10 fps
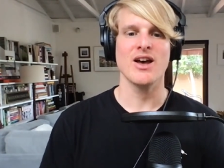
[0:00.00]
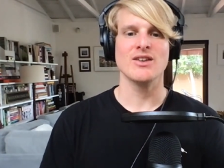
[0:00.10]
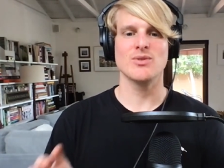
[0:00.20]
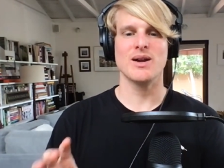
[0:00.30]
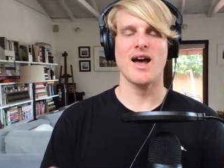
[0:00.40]

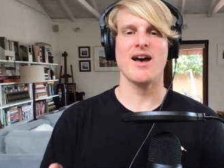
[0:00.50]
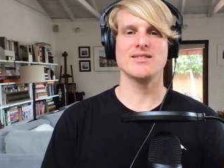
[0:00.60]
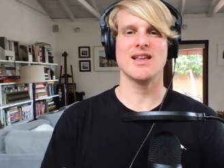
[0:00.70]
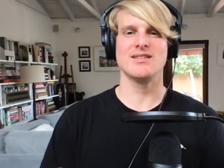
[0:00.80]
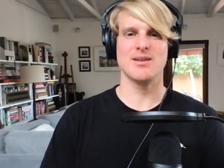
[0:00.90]
So it
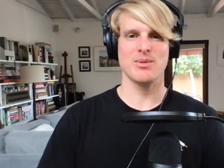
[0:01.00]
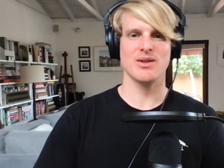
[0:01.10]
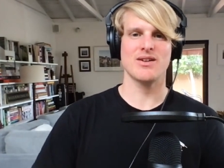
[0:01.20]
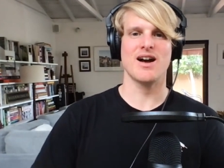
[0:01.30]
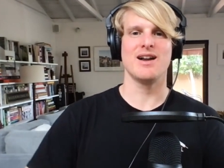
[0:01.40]
has that
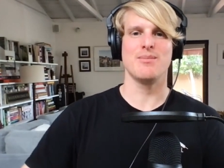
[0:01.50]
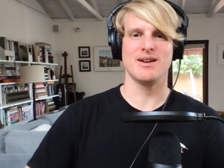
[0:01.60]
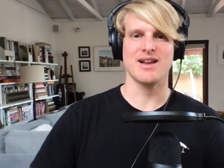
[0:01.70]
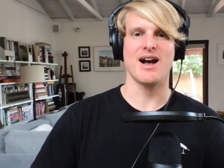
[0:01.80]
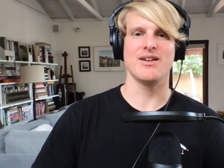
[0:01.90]
similar kind of
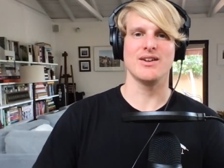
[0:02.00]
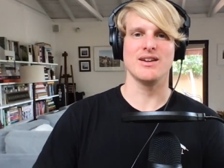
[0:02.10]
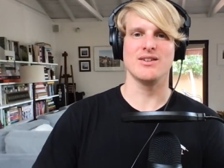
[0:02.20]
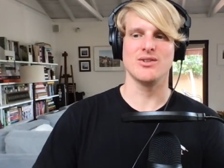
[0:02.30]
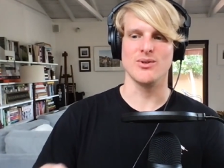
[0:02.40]

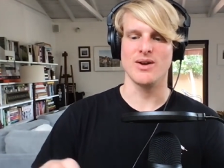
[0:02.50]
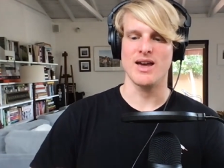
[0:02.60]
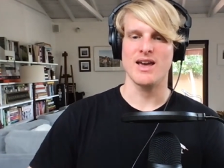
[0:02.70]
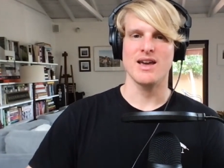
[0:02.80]
mentality to